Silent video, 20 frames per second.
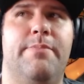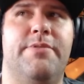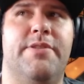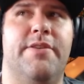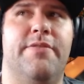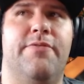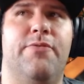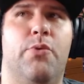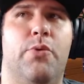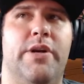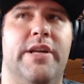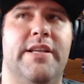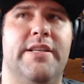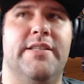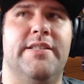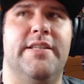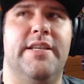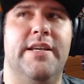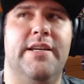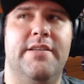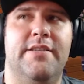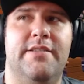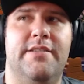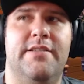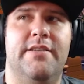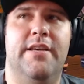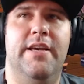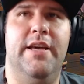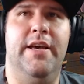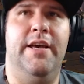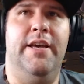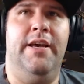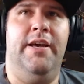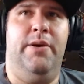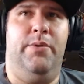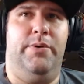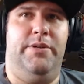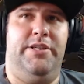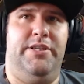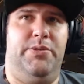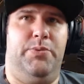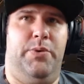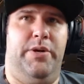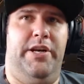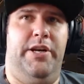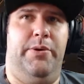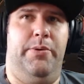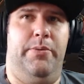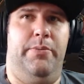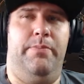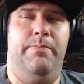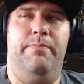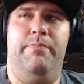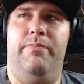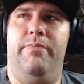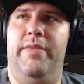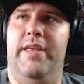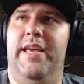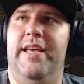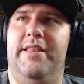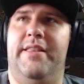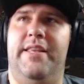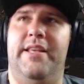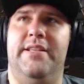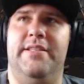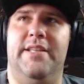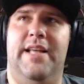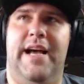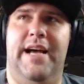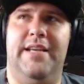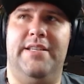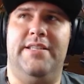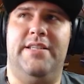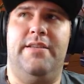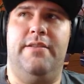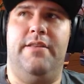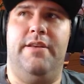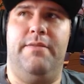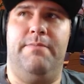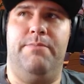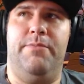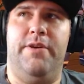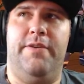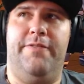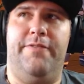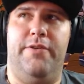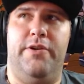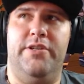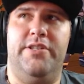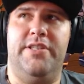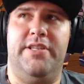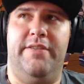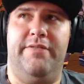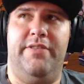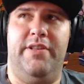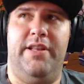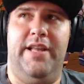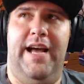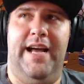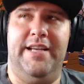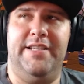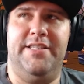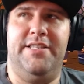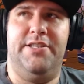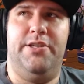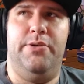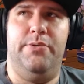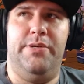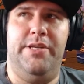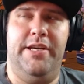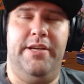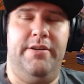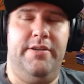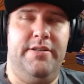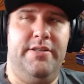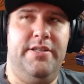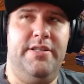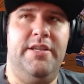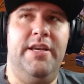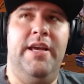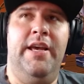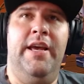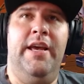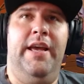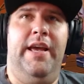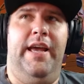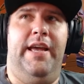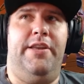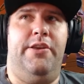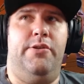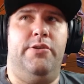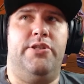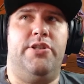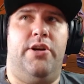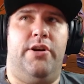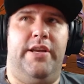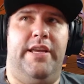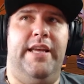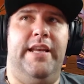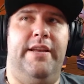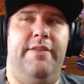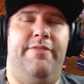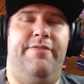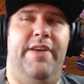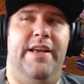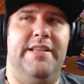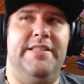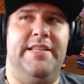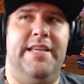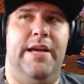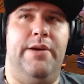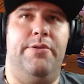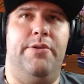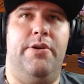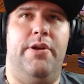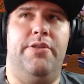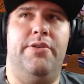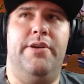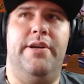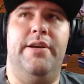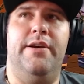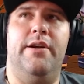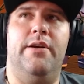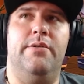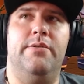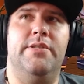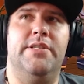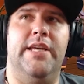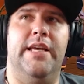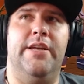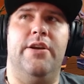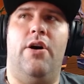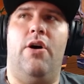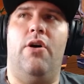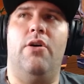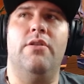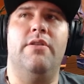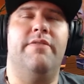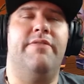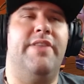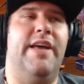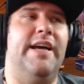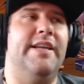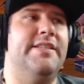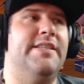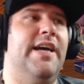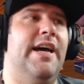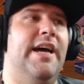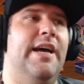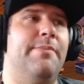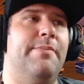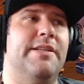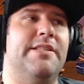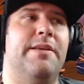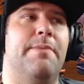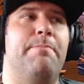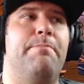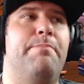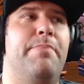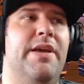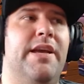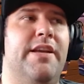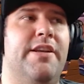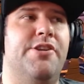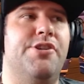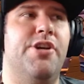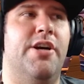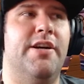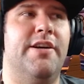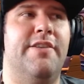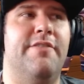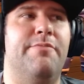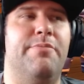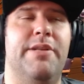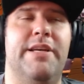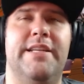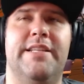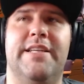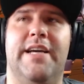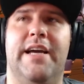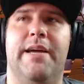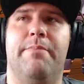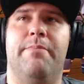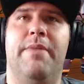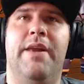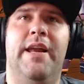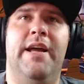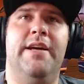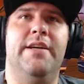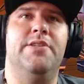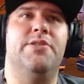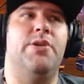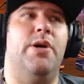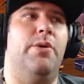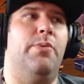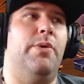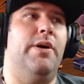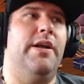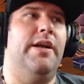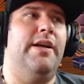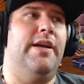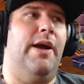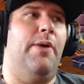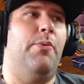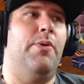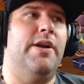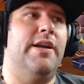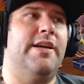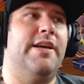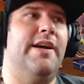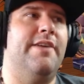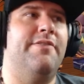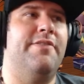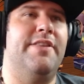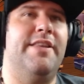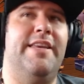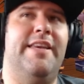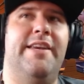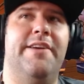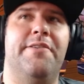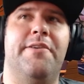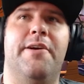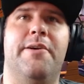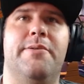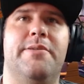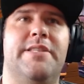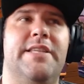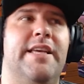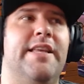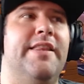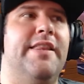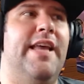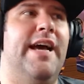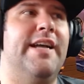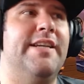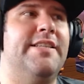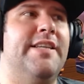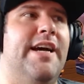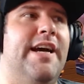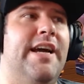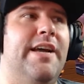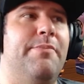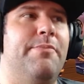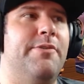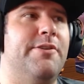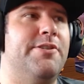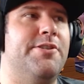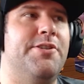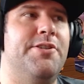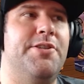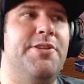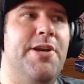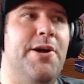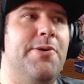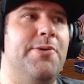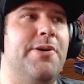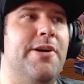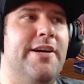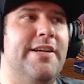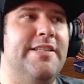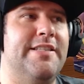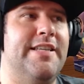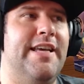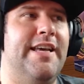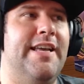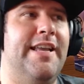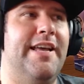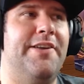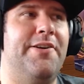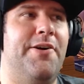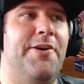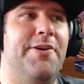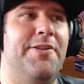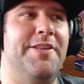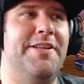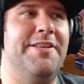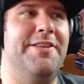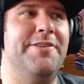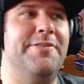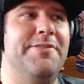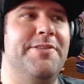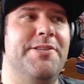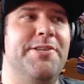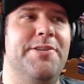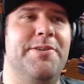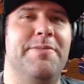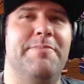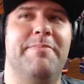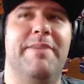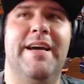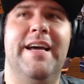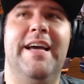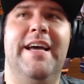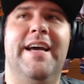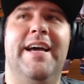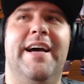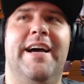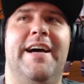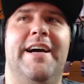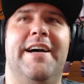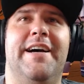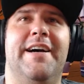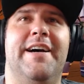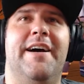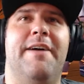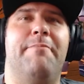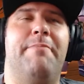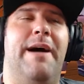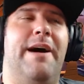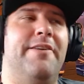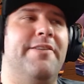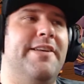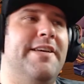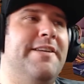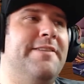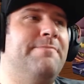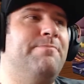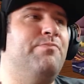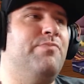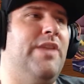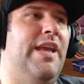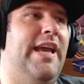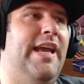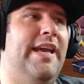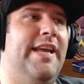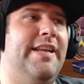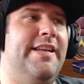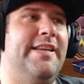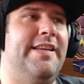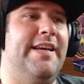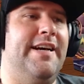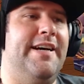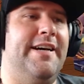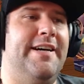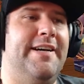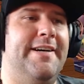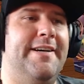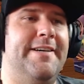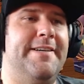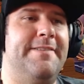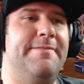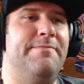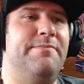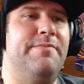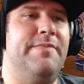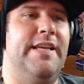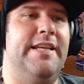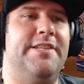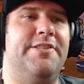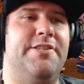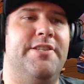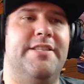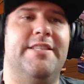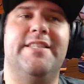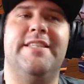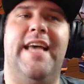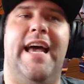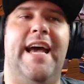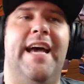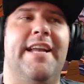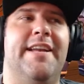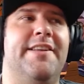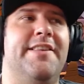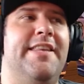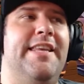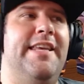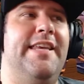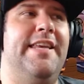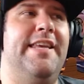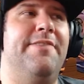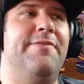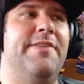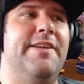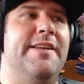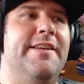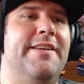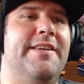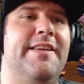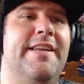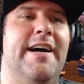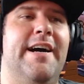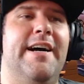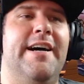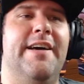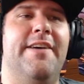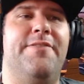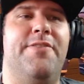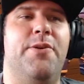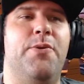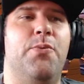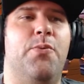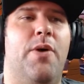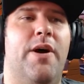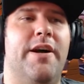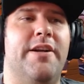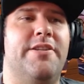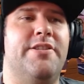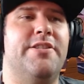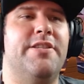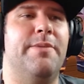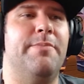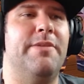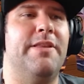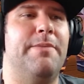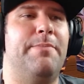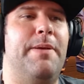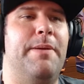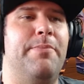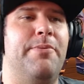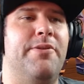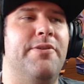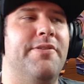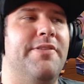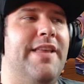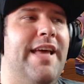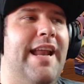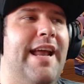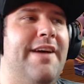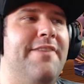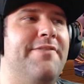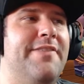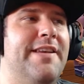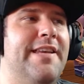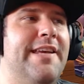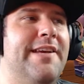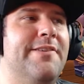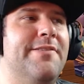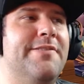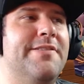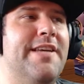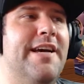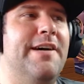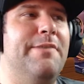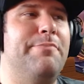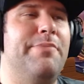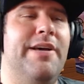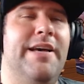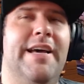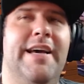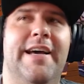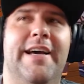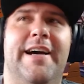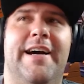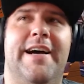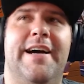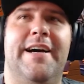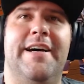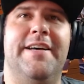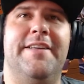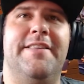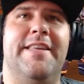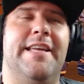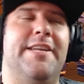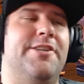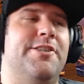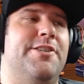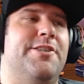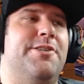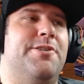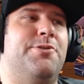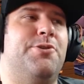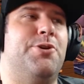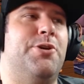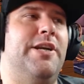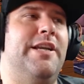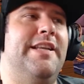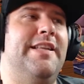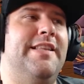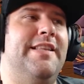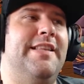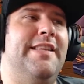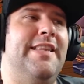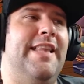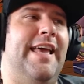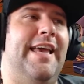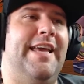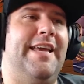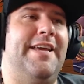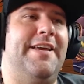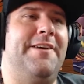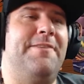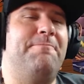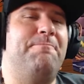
to 46, which is where you hit these the first of the last two tiers, and you start phasing out your other heroes. In all of that time, that's a big chunk of playtime. So I want to cover the heroes in that time. There's no content at all on YouTube about it, and it's just sad. Even if you watch some of the people that have videos up, they just treat like